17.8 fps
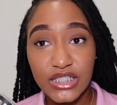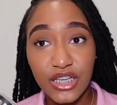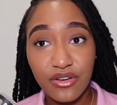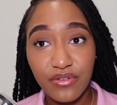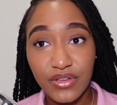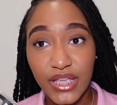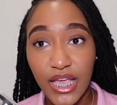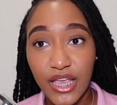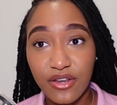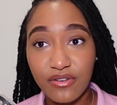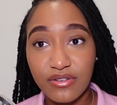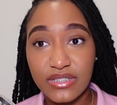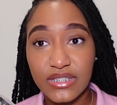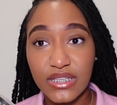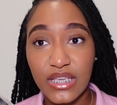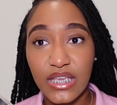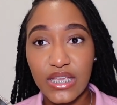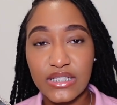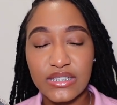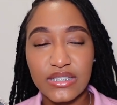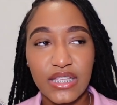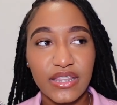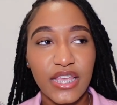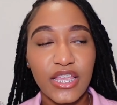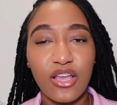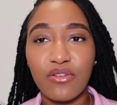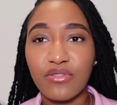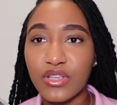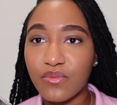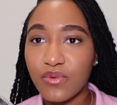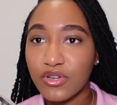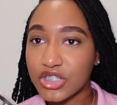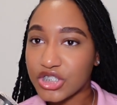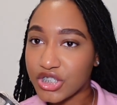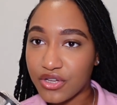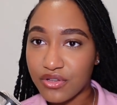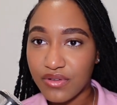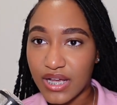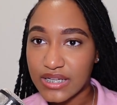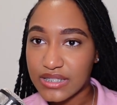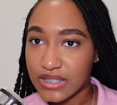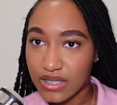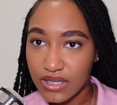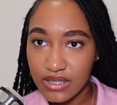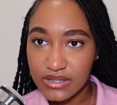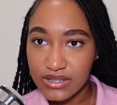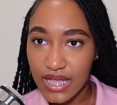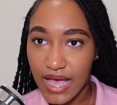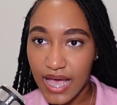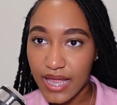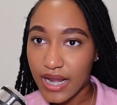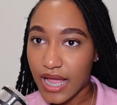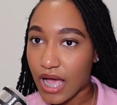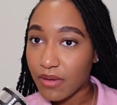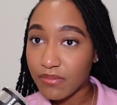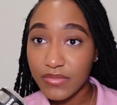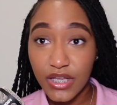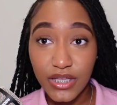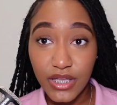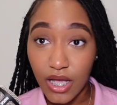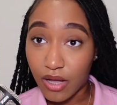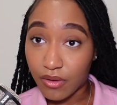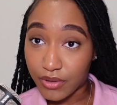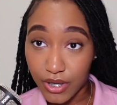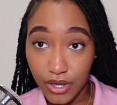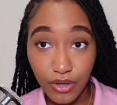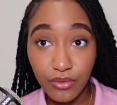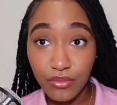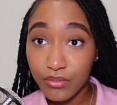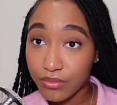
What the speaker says: creators is that they only want to show you guys the good side. I'm letting y'all know,